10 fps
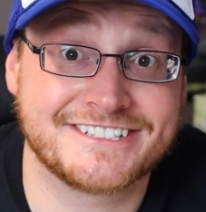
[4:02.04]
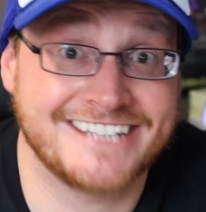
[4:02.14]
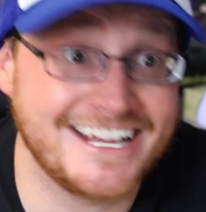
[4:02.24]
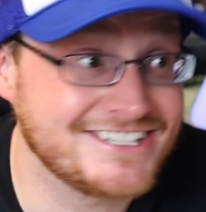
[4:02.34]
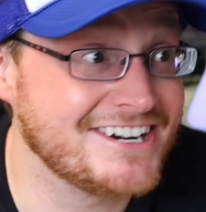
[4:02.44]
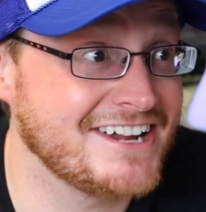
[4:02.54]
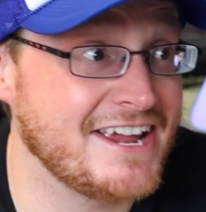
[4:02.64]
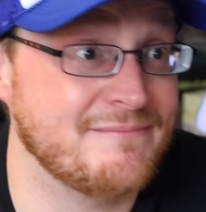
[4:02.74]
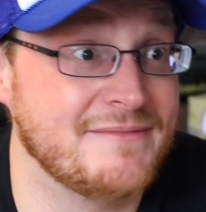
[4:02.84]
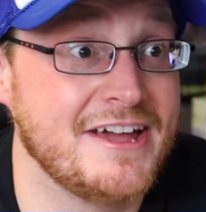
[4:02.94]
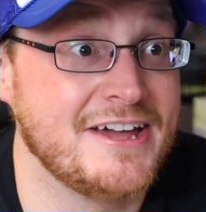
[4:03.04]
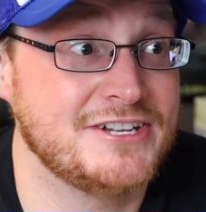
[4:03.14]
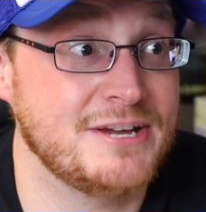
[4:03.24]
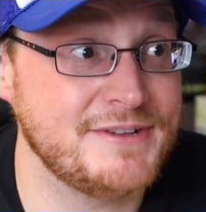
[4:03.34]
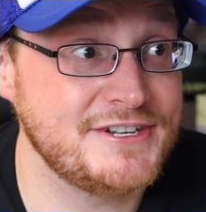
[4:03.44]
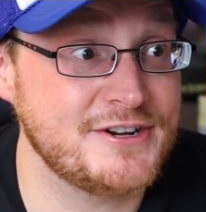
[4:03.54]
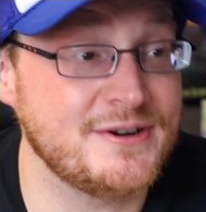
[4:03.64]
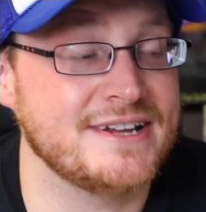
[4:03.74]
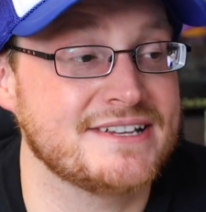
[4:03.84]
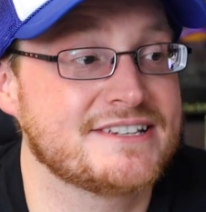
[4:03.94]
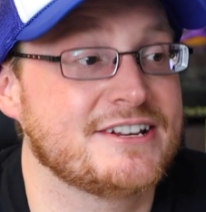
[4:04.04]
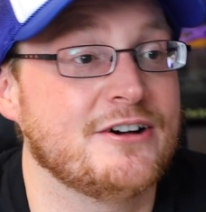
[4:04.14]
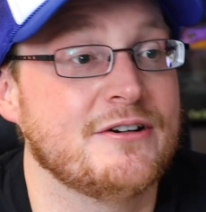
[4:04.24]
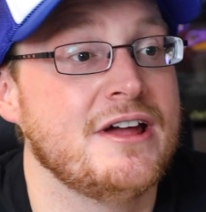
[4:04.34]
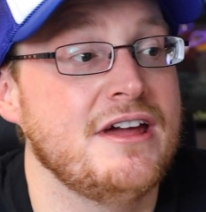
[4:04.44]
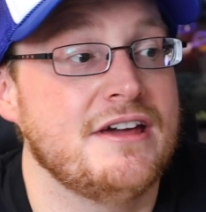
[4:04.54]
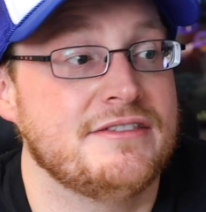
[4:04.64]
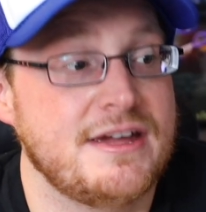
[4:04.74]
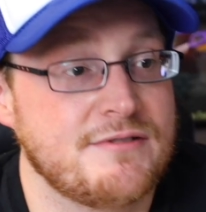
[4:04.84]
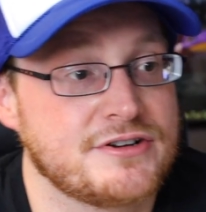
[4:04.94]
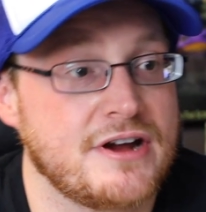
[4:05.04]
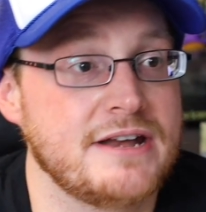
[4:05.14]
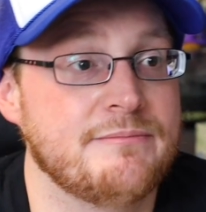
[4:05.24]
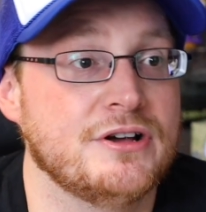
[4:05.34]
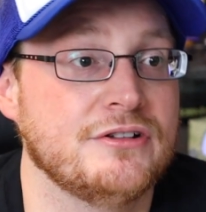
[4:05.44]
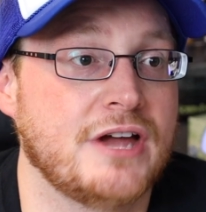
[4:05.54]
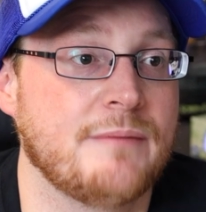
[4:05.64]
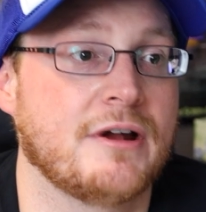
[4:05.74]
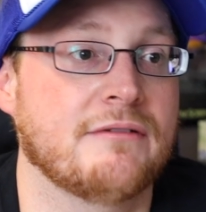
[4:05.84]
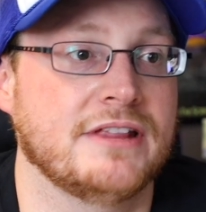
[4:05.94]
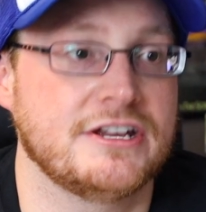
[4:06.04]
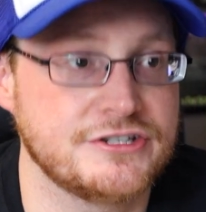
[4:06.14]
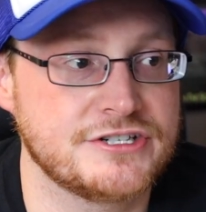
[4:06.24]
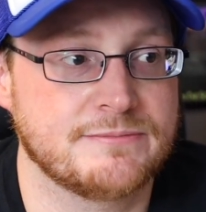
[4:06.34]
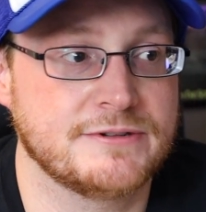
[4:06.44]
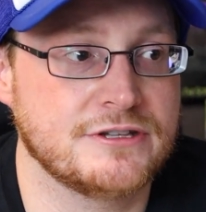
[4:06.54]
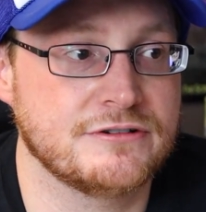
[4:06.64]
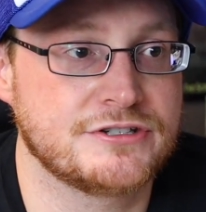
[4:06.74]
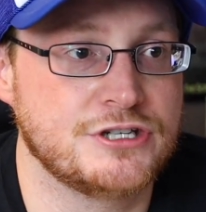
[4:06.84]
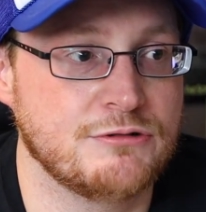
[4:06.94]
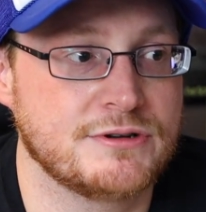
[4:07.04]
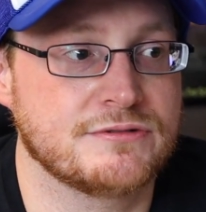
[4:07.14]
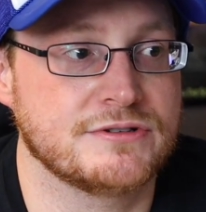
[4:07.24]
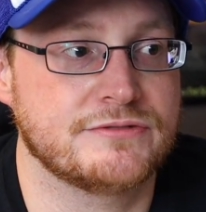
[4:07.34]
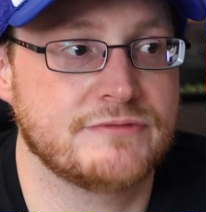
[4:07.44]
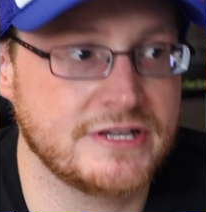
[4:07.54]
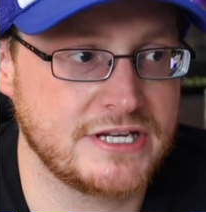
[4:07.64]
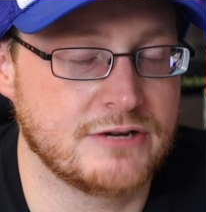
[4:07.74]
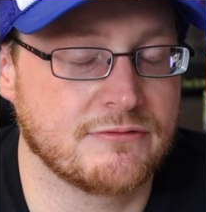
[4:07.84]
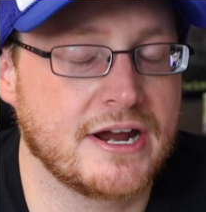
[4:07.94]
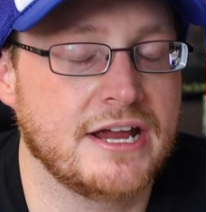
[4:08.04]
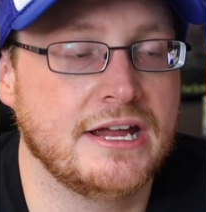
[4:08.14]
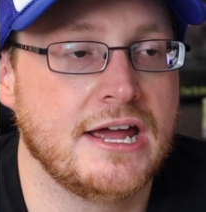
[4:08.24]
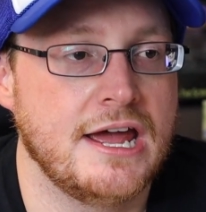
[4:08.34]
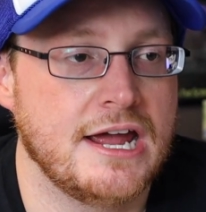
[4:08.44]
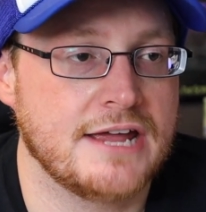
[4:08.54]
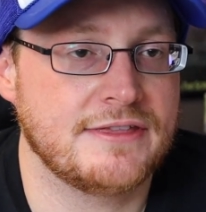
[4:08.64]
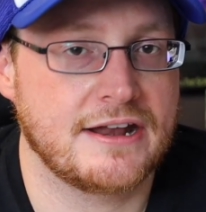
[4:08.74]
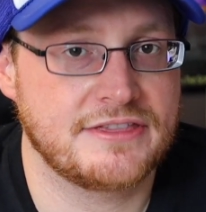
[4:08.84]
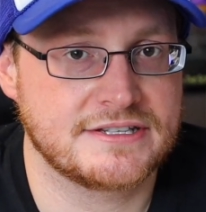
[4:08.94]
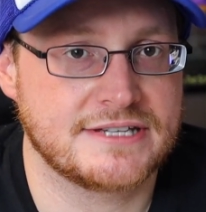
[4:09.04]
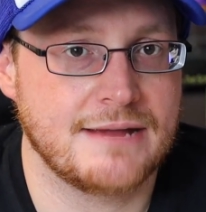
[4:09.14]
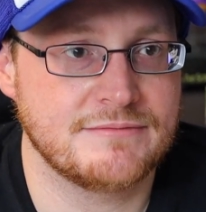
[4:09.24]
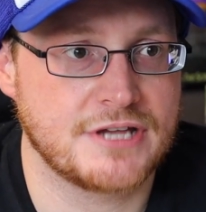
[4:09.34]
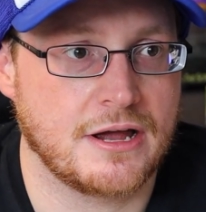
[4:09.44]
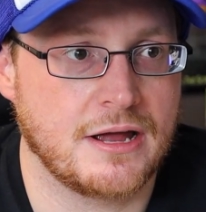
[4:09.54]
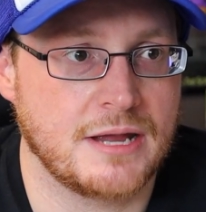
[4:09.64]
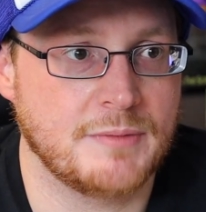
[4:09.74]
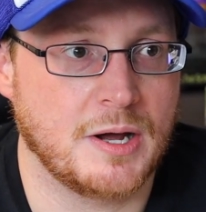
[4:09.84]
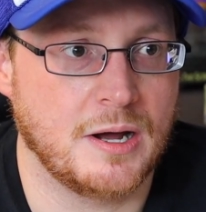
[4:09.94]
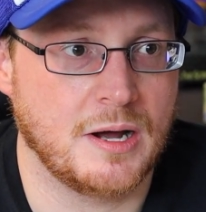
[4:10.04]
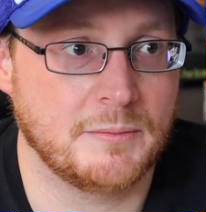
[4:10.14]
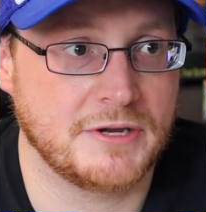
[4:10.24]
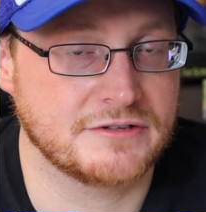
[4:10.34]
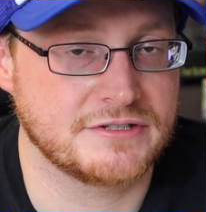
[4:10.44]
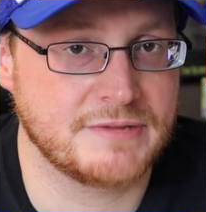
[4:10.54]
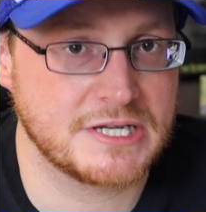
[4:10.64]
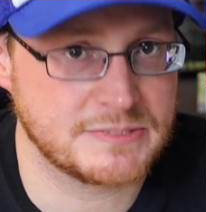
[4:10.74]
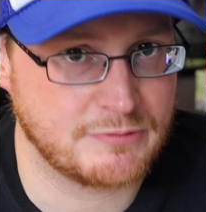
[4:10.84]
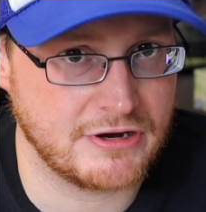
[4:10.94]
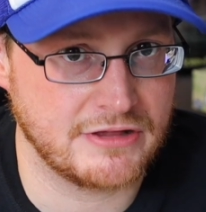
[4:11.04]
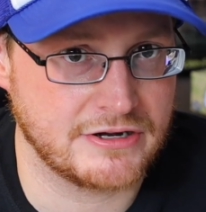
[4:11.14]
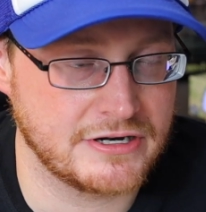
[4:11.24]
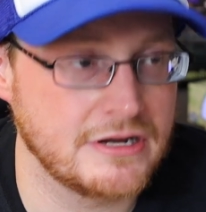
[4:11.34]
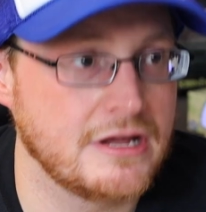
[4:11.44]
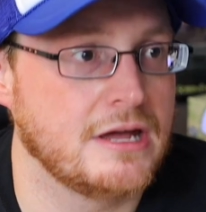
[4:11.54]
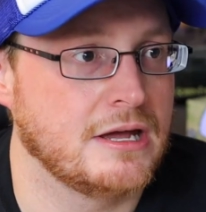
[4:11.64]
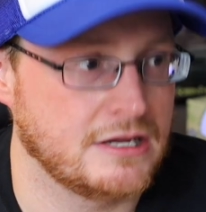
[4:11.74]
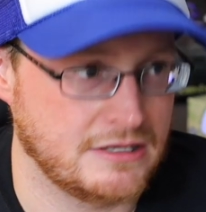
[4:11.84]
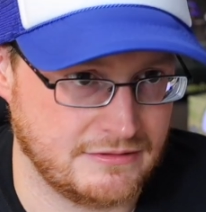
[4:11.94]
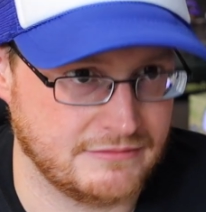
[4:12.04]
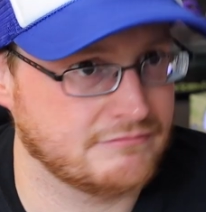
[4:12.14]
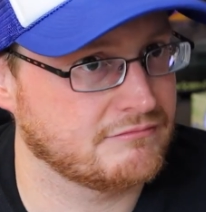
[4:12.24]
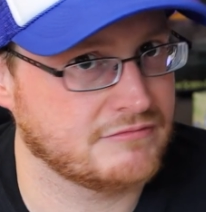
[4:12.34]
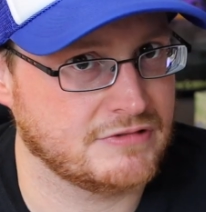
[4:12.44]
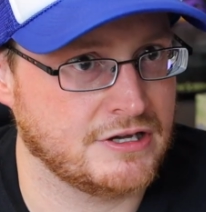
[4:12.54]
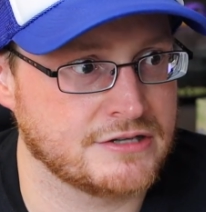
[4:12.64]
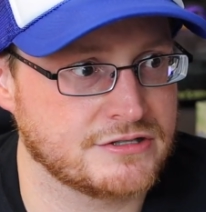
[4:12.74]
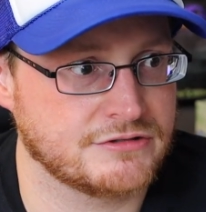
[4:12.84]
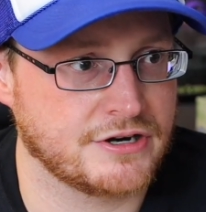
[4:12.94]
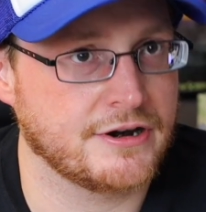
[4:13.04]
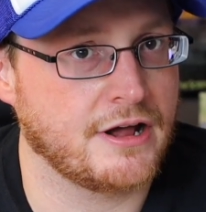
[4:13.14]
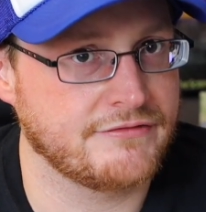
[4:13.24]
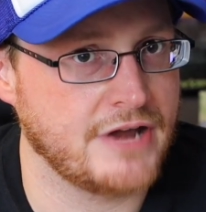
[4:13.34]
that's her name, Jim and Joyce. So they were trying to build up a relationship with those two, which was really great. And then at the same time, here's a big spoiler, so turn it off